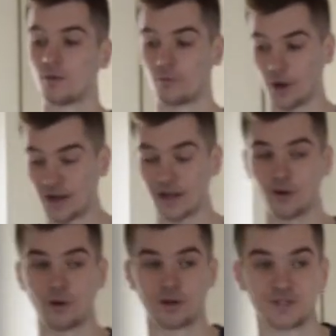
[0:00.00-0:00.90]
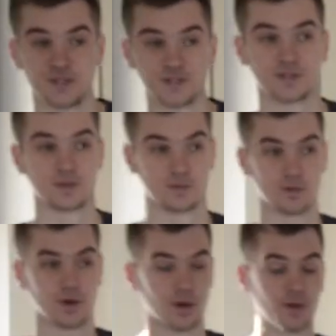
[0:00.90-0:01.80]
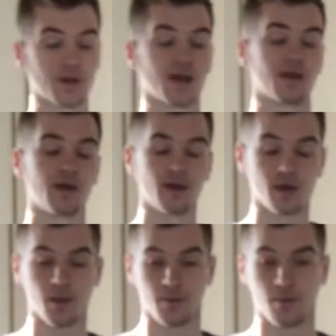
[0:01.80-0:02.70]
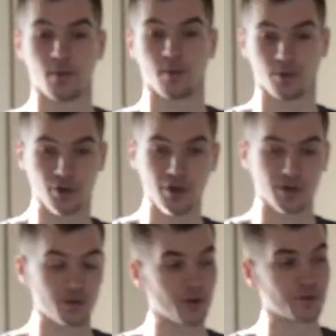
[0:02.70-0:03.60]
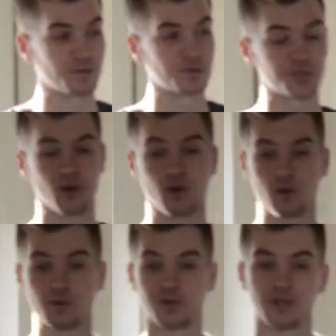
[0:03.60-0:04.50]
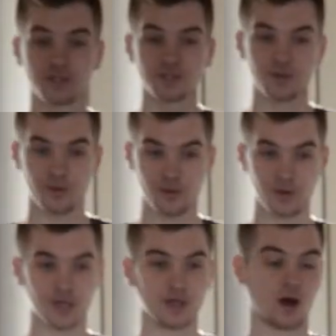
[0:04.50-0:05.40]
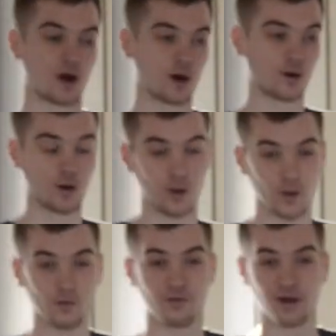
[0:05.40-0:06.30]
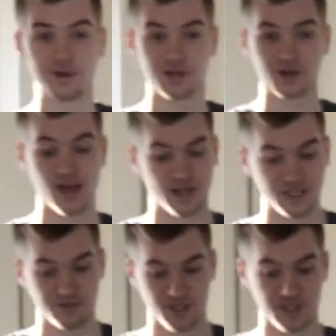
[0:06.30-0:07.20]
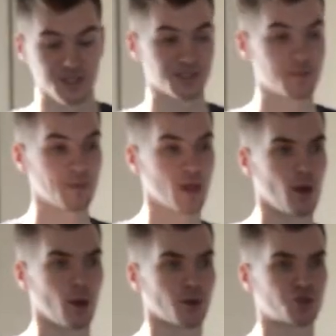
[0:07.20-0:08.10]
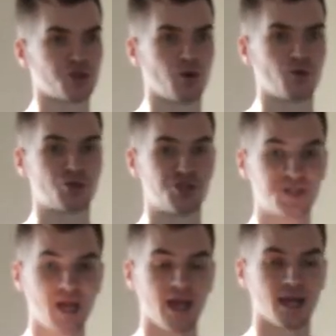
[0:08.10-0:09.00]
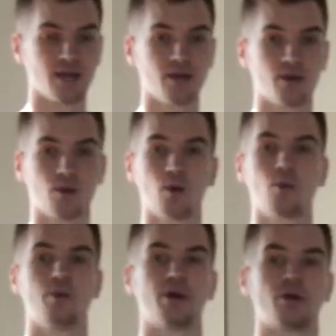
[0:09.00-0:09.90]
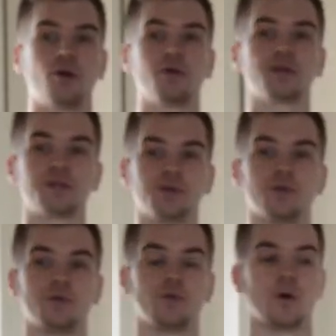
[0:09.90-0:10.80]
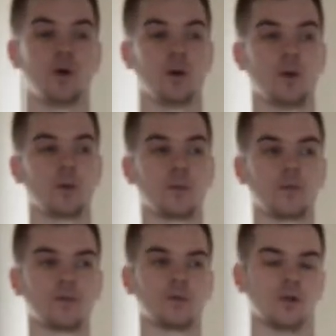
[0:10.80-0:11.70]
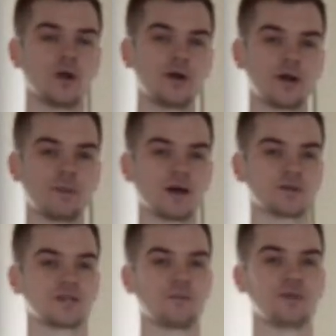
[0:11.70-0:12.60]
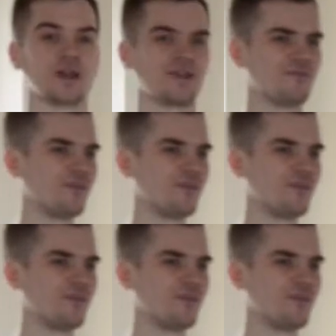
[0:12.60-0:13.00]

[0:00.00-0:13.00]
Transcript: Riding horses. Okay. Good. So these 3 are all very good activities. So today we're going to learn about something